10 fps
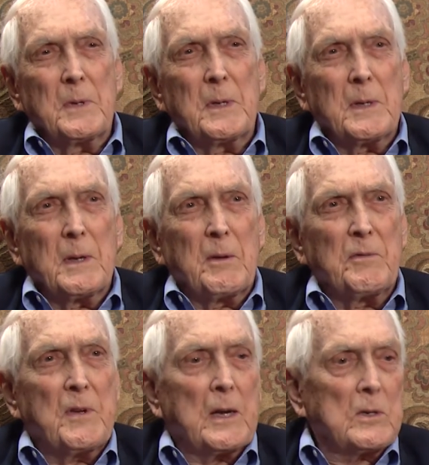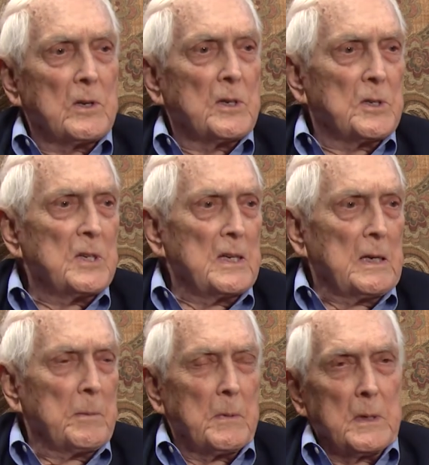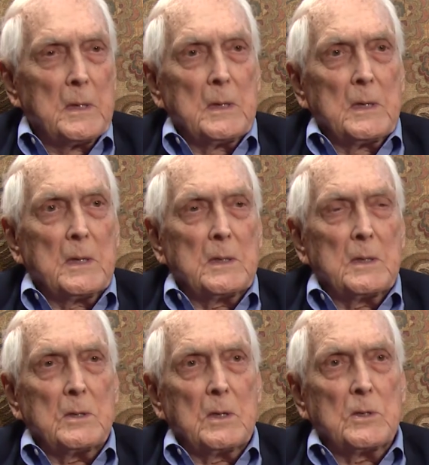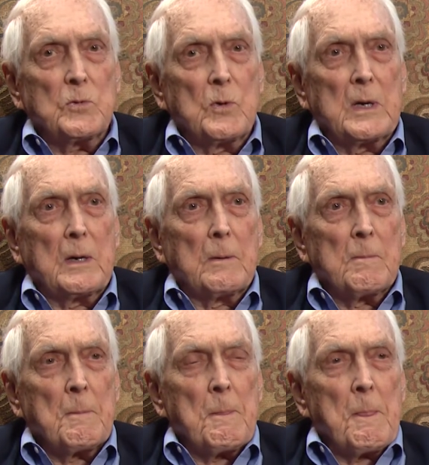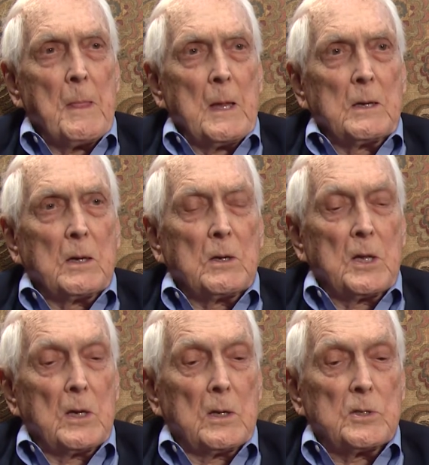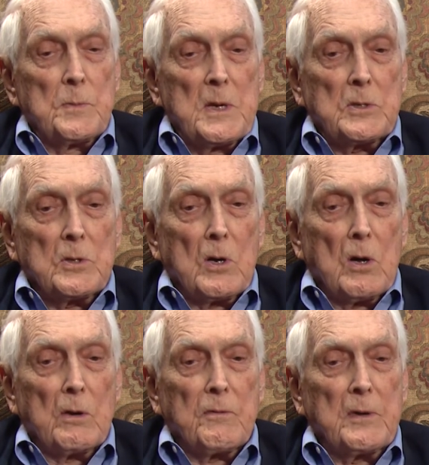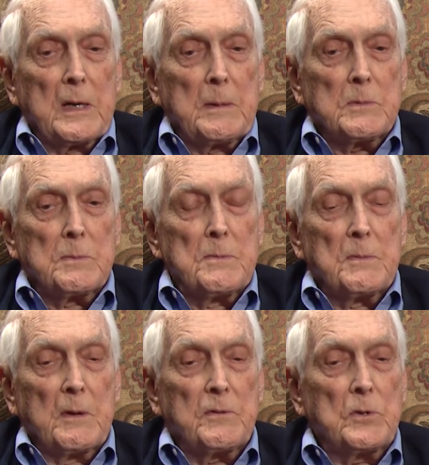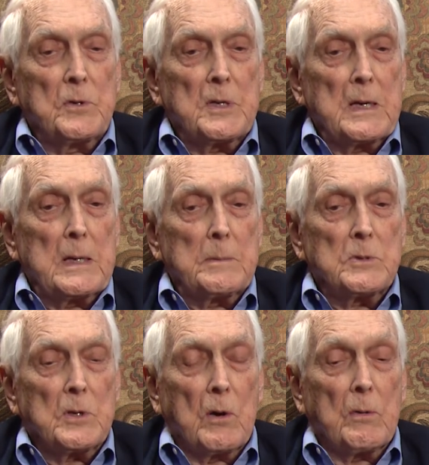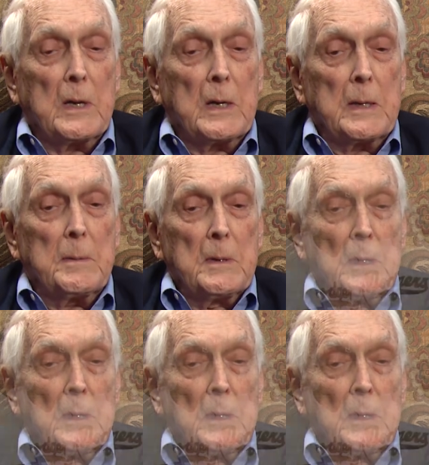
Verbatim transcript: uh, effect on the team as well. Now, Gil has missed the Hall of Fame a few times already